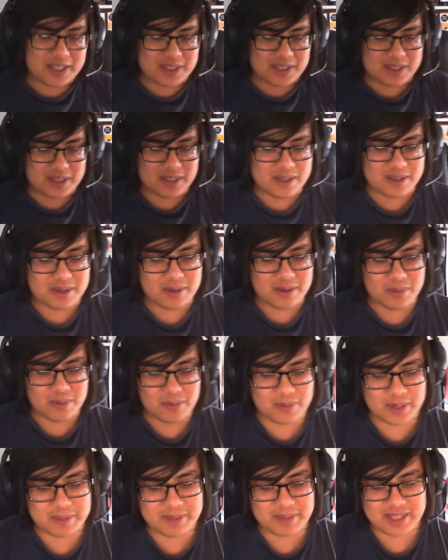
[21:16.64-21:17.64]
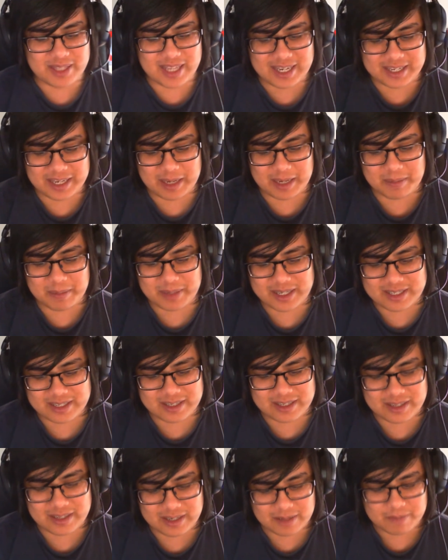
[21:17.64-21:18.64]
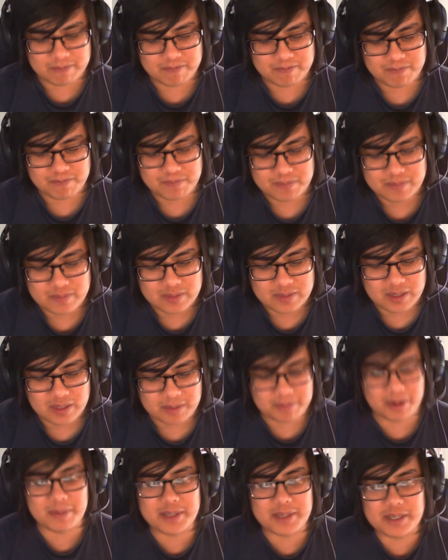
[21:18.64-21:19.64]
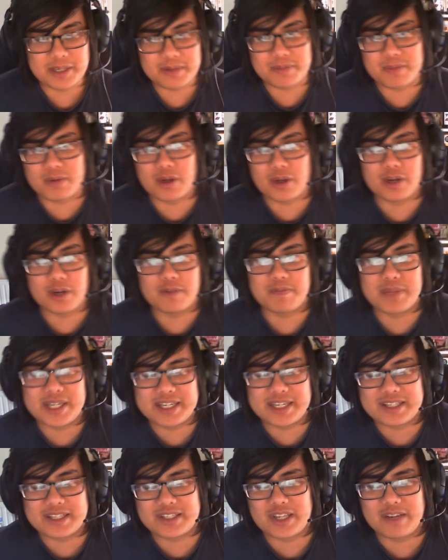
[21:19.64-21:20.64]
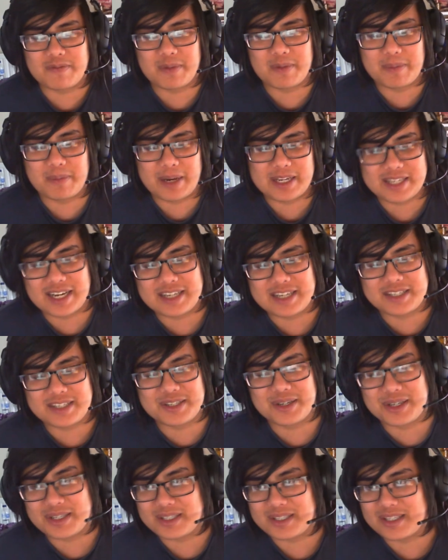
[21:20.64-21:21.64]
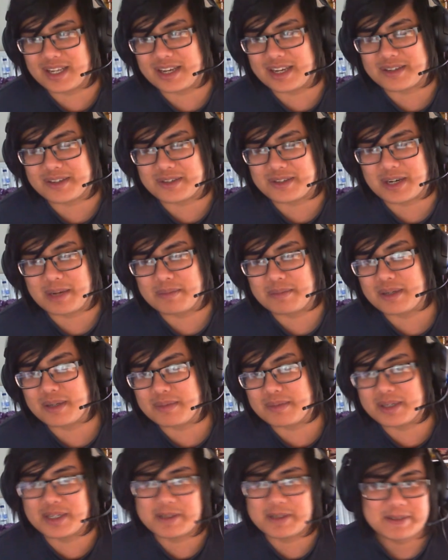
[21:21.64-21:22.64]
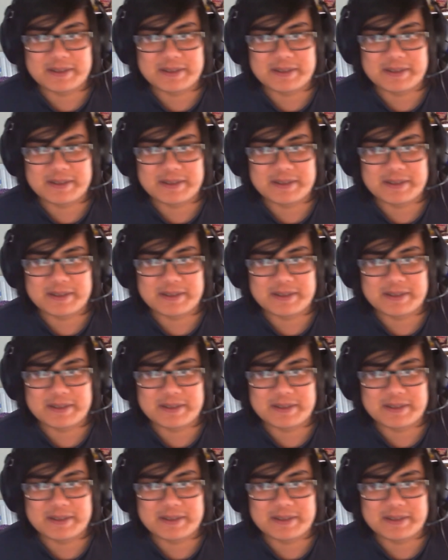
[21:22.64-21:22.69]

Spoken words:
to win me that game basically. Probably could have played it safer by attaching to a second Drampa, but